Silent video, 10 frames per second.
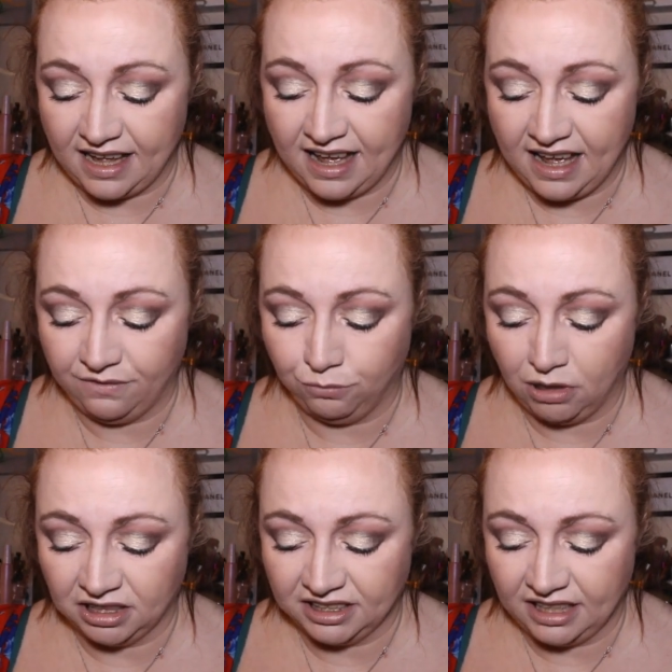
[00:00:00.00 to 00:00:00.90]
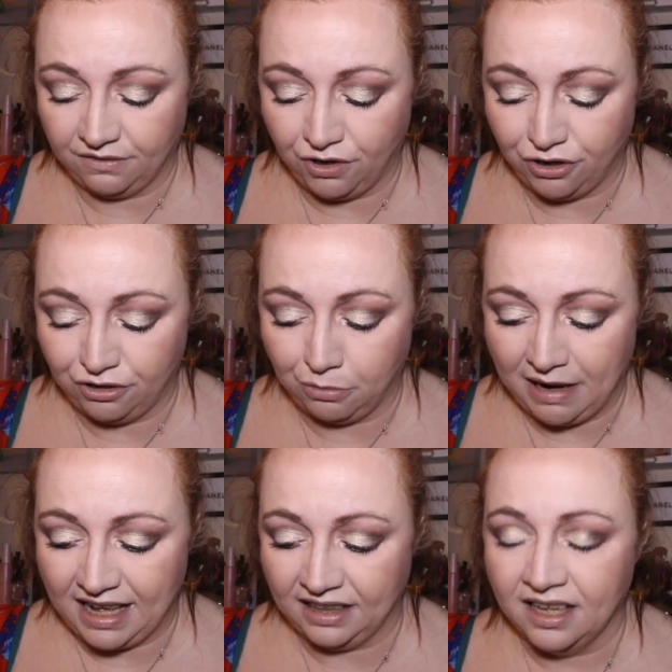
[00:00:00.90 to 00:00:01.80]
have wanted it for a
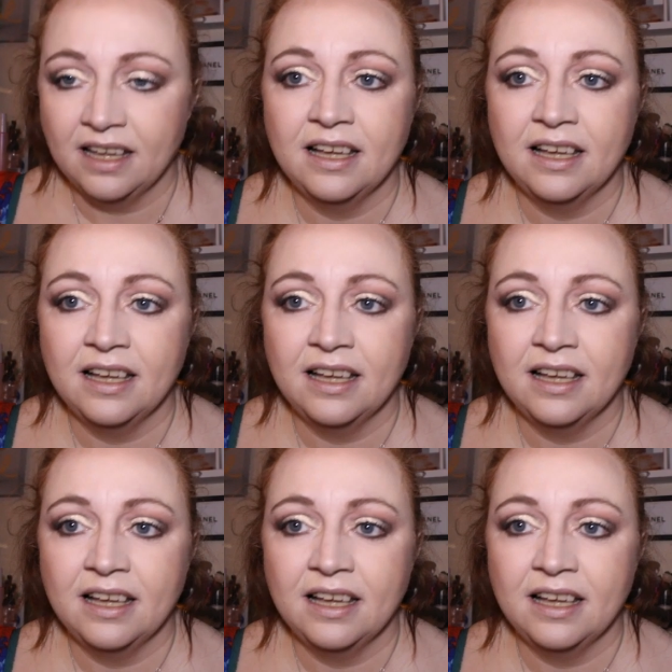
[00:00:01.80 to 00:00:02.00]
while